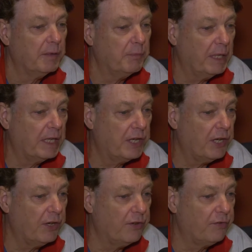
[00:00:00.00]

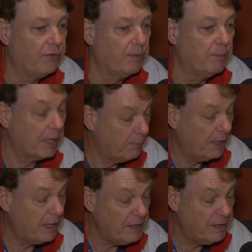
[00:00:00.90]
because be,
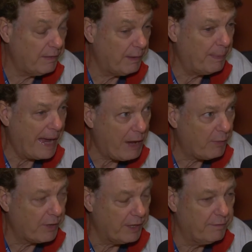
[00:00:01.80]
because of the
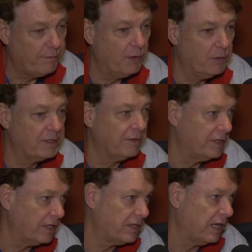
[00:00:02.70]
power and influence of
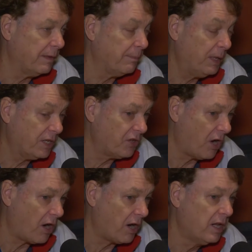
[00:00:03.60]
Disney and
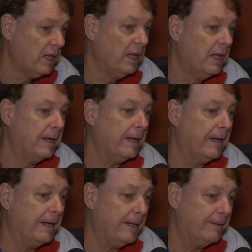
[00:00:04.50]
Pixar.
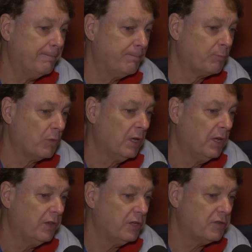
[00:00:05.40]
Um,
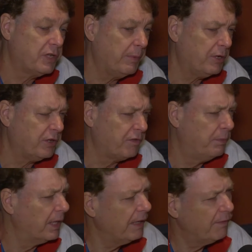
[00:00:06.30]
the distributors
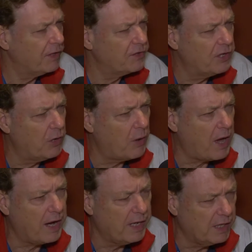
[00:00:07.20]
believe there's no
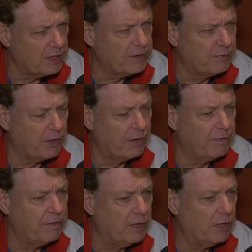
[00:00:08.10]
audience for a
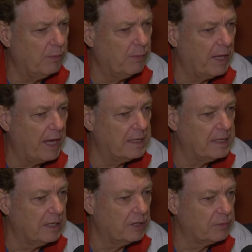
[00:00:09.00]
film that
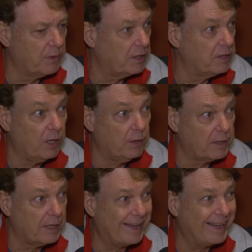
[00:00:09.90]
deals with adult
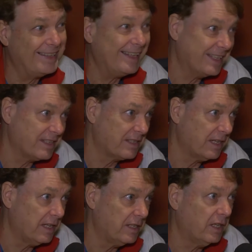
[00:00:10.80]
ideas
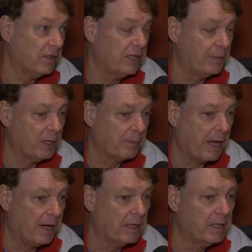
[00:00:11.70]
and right, adult subject right,
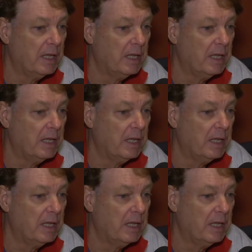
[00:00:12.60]
matter.